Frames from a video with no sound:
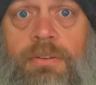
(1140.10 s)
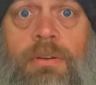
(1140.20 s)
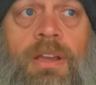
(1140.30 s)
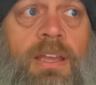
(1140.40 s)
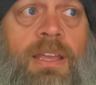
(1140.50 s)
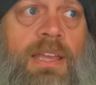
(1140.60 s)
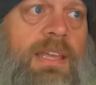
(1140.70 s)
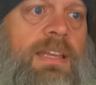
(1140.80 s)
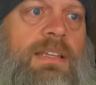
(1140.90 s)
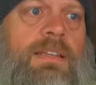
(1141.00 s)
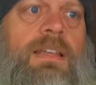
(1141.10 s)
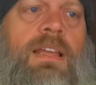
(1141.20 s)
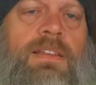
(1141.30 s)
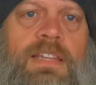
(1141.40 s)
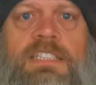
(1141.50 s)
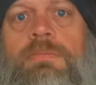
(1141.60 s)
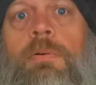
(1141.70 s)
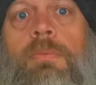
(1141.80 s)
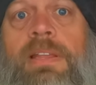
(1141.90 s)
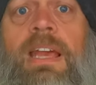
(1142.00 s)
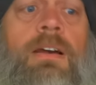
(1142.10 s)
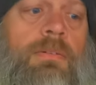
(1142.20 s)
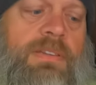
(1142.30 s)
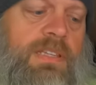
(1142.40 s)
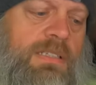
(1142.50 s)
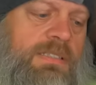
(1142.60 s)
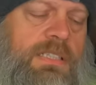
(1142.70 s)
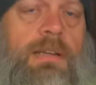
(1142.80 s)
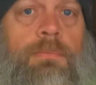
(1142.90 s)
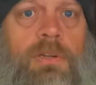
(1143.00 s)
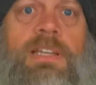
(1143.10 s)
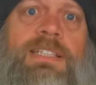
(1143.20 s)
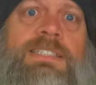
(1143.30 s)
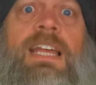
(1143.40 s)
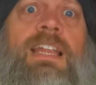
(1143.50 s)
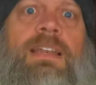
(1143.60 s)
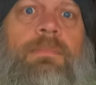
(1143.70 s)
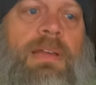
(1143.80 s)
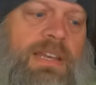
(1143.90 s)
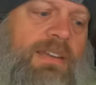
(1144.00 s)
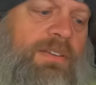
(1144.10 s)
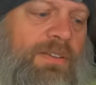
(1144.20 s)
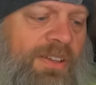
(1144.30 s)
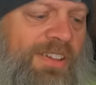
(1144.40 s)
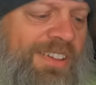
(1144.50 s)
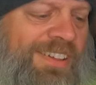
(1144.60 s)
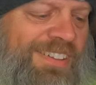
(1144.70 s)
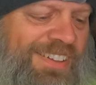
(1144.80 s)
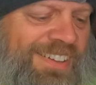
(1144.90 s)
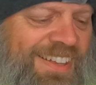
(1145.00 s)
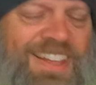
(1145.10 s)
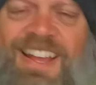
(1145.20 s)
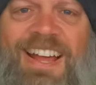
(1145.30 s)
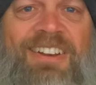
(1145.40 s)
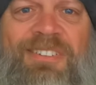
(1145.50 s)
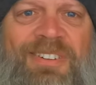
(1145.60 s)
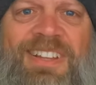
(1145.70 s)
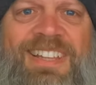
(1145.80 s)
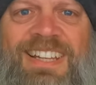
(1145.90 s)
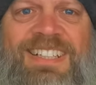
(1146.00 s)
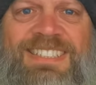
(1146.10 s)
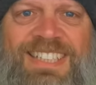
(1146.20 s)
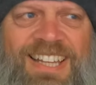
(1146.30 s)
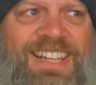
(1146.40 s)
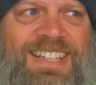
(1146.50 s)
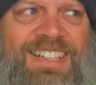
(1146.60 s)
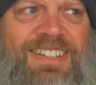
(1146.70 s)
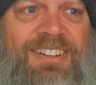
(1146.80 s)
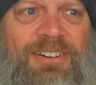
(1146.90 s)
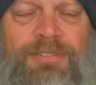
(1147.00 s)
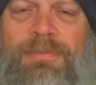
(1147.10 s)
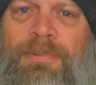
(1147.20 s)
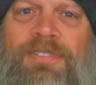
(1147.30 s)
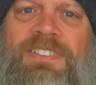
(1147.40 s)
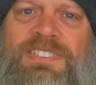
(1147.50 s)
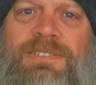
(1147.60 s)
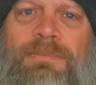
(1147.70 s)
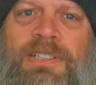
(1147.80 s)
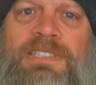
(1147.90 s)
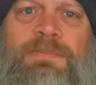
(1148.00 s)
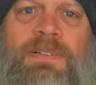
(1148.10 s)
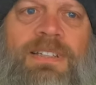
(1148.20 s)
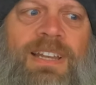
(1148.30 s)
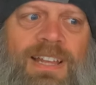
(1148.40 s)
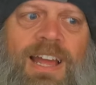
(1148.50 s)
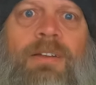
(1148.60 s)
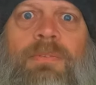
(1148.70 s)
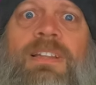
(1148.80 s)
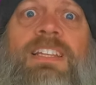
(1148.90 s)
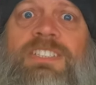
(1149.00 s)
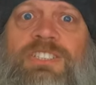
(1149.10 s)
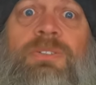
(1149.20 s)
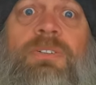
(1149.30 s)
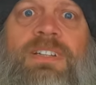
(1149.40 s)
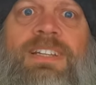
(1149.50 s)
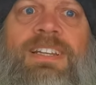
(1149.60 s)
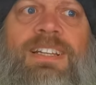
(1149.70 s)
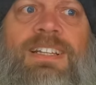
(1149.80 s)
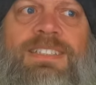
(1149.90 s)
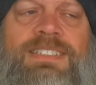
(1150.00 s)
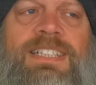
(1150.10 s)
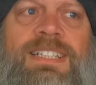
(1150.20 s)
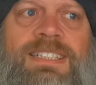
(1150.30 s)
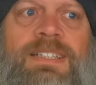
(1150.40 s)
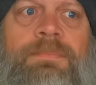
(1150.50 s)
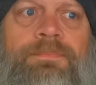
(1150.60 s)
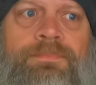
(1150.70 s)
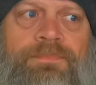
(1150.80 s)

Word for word: you, and that's what we got with this, and I'm really excited about it. I don't really get excited over movies too much, but I really enjoyed seeing